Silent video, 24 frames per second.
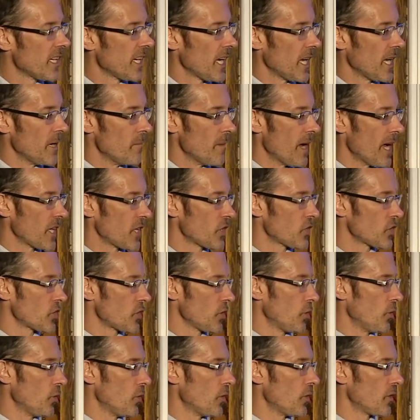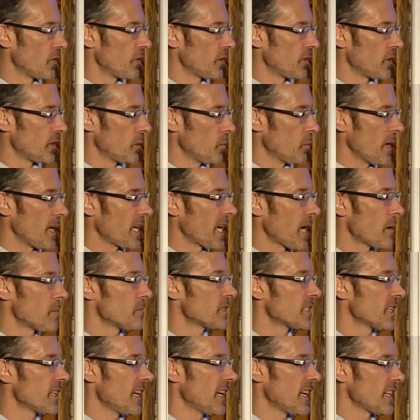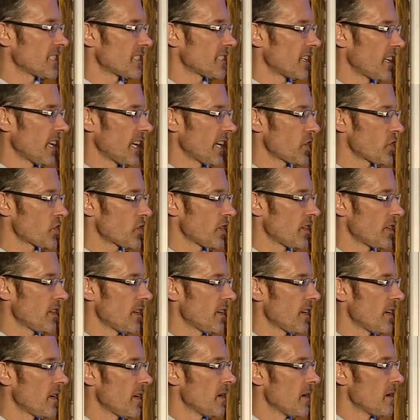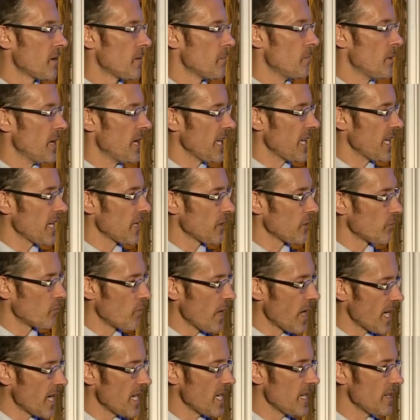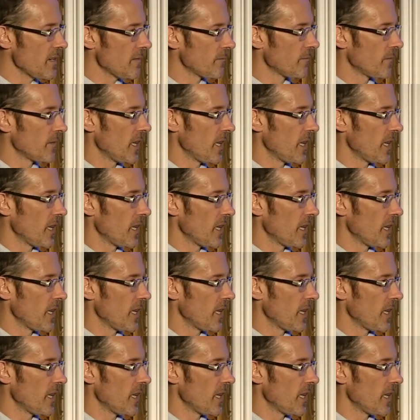and make sure that we come to the next election being ready,